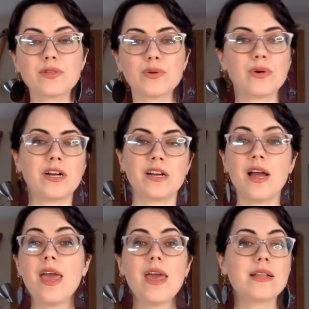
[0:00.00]
or
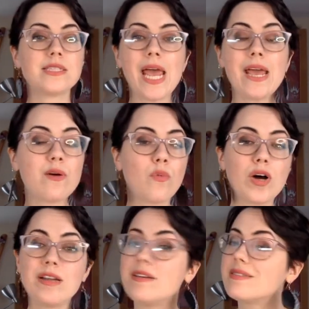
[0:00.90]
take
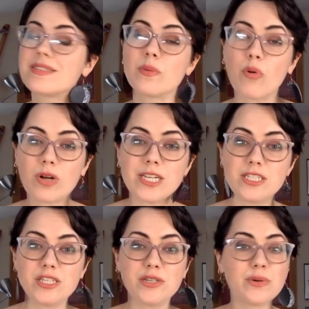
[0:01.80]
what supported
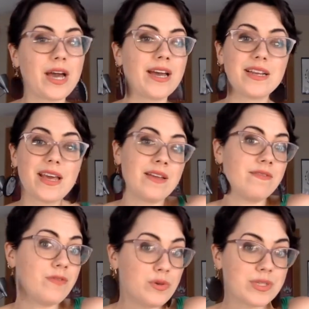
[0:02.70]
you and
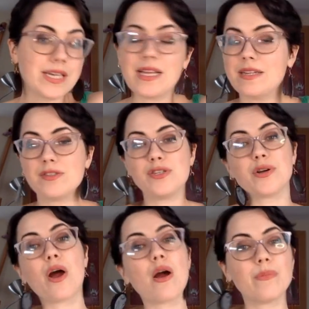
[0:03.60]
infuse it into your
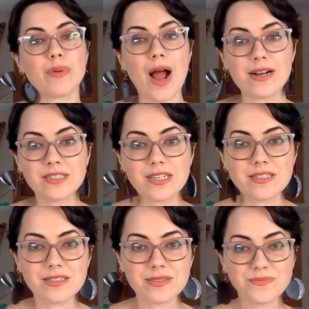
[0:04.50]
art
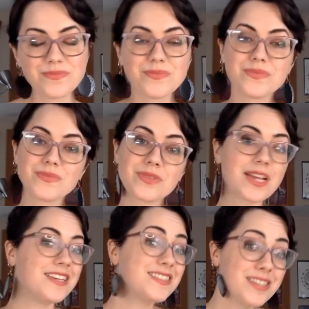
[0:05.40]
practice.
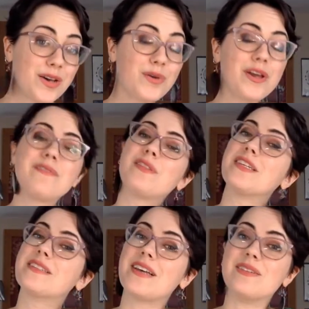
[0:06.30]
So if
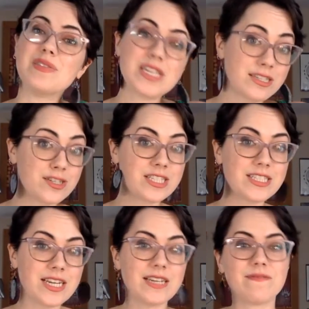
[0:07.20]
this sounds
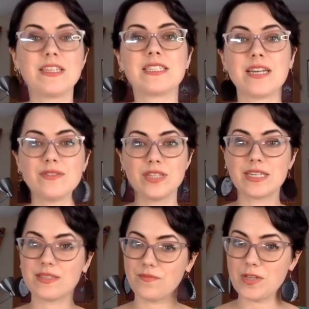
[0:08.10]
interesting, if this sounds like
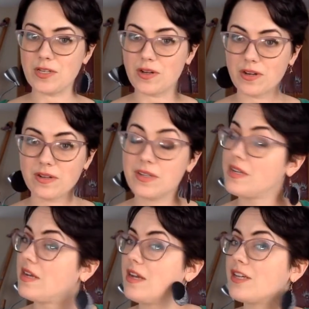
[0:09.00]
something you're
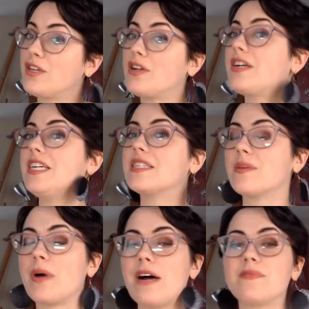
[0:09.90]
curious
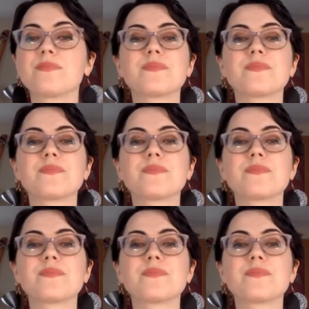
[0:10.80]
about,